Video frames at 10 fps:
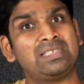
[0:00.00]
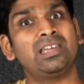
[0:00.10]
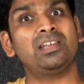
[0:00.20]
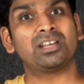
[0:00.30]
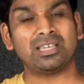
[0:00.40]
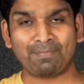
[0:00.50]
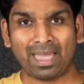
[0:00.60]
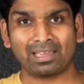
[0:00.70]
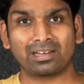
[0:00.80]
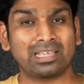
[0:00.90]

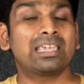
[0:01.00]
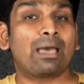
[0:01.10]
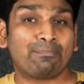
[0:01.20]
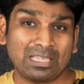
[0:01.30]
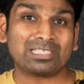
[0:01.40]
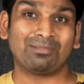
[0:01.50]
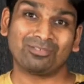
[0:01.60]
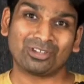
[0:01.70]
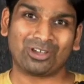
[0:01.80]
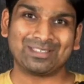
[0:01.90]
recapping some of the
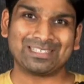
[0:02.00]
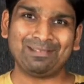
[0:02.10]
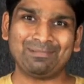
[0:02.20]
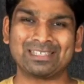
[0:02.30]
concepts,